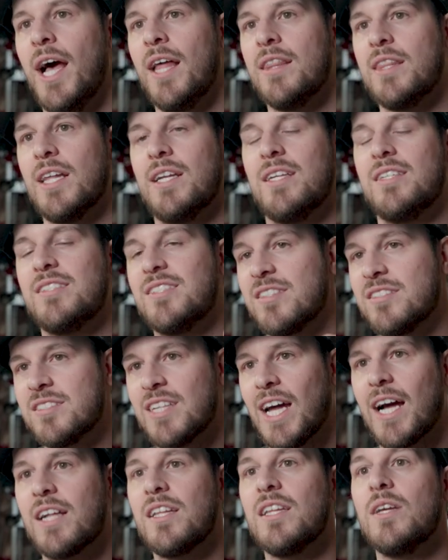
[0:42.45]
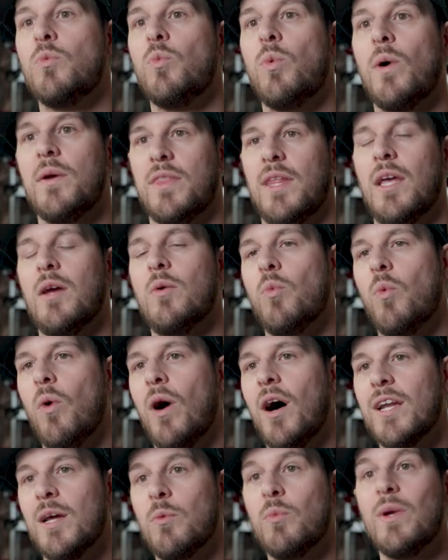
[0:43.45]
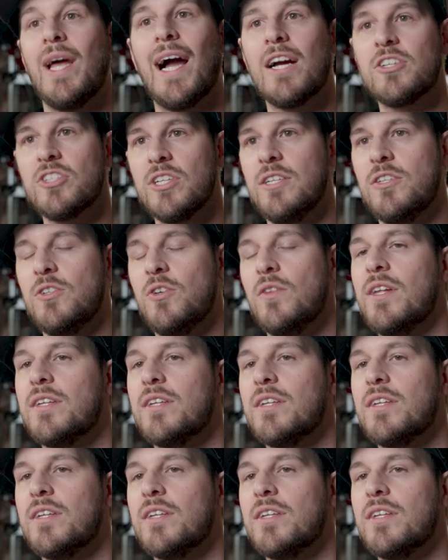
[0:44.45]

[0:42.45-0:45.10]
that it's exactly what they want. And we actually do